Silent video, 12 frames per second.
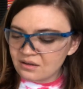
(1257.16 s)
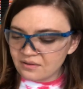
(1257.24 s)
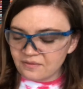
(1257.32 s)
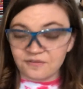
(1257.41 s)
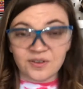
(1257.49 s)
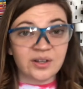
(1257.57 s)

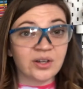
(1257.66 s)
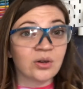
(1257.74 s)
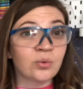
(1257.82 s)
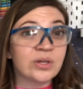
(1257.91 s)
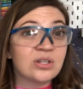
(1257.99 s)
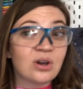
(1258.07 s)
Vinegar
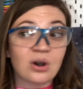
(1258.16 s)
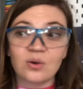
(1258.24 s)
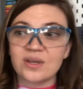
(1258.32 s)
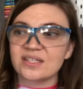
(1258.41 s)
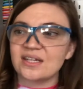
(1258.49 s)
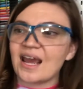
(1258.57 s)
we know
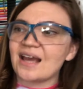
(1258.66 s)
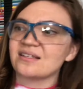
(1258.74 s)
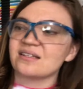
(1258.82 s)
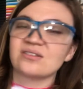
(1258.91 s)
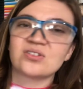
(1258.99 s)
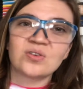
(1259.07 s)
is an
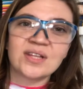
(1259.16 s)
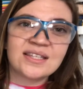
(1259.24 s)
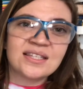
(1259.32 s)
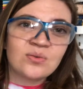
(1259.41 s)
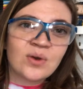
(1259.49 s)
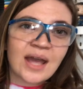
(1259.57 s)
acid, so let's
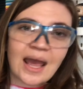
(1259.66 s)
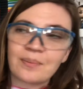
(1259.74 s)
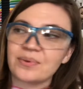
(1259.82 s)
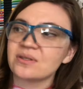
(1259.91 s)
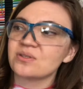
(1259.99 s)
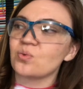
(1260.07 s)
see what
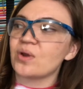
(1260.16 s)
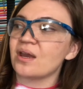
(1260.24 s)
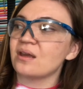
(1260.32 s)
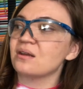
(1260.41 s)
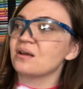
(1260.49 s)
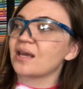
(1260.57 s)
happens
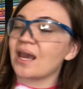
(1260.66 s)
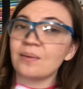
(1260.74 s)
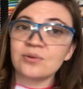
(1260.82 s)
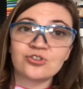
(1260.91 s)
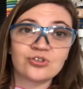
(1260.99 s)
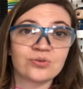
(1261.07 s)
when
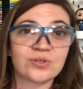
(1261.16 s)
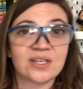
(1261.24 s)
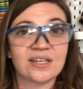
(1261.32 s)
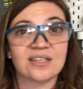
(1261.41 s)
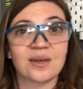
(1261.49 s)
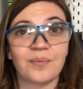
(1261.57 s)
cabbage juice
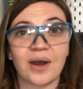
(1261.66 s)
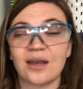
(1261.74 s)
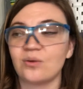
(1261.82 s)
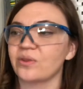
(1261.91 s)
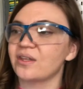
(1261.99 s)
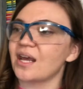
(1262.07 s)
is combined
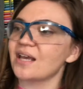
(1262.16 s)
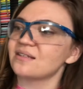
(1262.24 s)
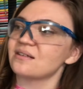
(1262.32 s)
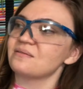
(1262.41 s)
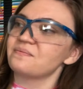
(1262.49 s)
with an acid.